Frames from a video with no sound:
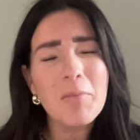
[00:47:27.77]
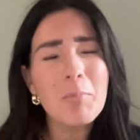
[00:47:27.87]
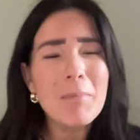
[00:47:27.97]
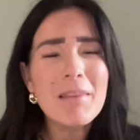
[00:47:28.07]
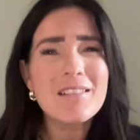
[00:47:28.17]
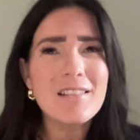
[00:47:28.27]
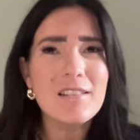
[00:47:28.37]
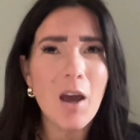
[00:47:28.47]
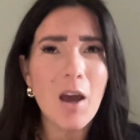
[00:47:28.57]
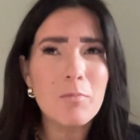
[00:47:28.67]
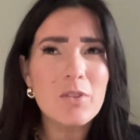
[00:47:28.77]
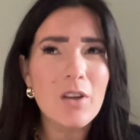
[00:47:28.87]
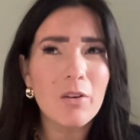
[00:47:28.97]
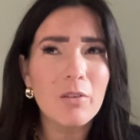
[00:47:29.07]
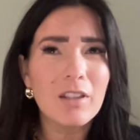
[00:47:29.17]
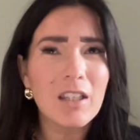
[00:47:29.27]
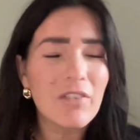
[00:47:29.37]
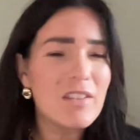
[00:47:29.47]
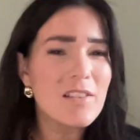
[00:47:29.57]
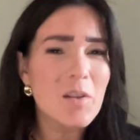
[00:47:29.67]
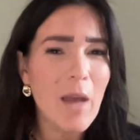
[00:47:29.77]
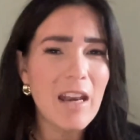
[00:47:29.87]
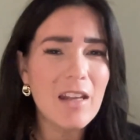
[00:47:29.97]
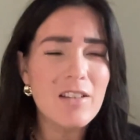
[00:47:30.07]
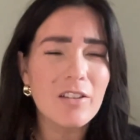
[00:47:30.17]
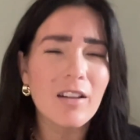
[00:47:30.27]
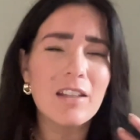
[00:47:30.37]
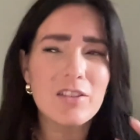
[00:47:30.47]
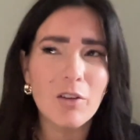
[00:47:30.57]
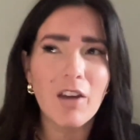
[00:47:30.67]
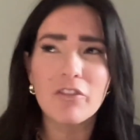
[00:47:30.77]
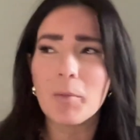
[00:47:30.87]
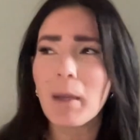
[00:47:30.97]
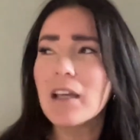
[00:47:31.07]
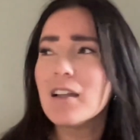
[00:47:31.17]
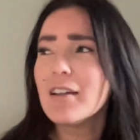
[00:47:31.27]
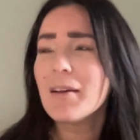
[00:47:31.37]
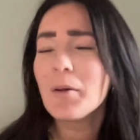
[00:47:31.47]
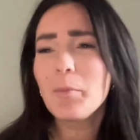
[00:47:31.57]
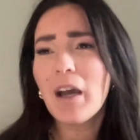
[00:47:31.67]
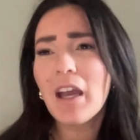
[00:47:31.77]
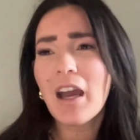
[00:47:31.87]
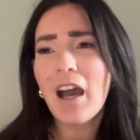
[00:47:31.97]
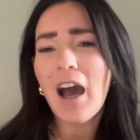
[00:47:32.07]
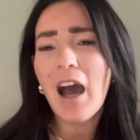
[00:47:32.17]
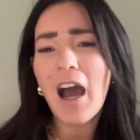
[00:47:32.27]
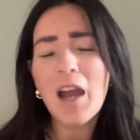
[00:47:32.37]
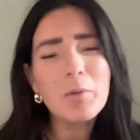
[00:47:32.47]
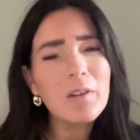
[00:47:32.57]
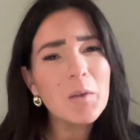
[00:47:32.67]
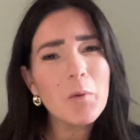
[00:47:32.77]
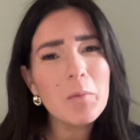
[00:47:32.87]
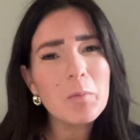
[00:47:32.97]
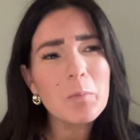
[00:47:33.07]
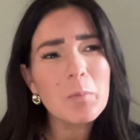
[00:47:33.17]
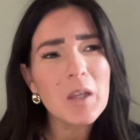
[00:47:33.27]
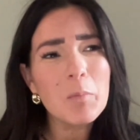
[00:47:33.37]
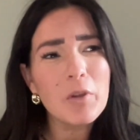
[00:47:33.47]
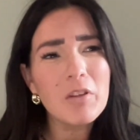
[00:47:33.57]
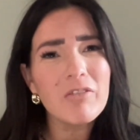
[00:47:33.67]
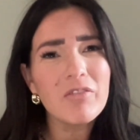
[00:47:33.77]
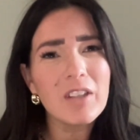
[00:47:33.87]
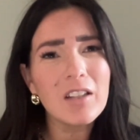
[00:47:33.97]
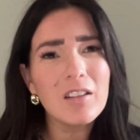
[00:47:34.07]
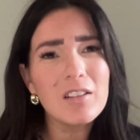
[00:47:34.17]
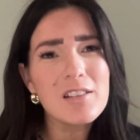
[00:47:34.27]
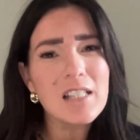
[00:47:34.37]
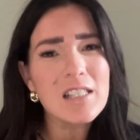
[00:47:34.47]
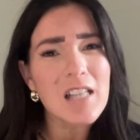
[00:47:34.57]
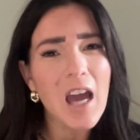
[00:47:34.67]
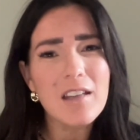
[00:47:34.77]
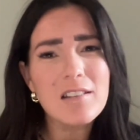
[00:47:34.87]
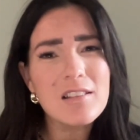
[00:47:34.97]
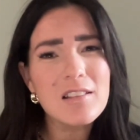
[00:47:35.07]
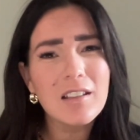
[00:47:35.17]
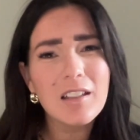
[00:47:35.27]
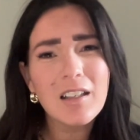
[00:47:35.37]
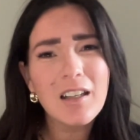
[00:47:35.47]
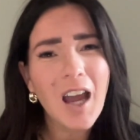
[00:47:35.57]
and maybe this is dumb, so if this is a bad answer, like, don't come for me, but I really want people to feel success.